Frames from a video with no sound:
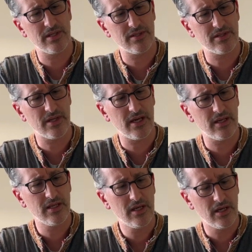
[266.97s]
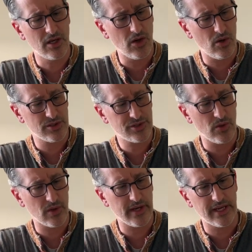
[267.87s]
his goal
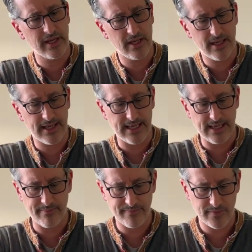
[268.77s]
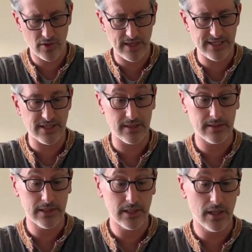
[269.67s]
scoring, crazy.
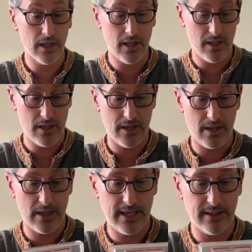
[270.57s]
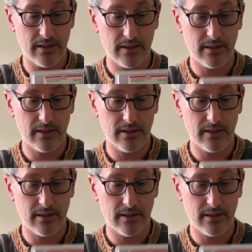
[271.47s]
All right,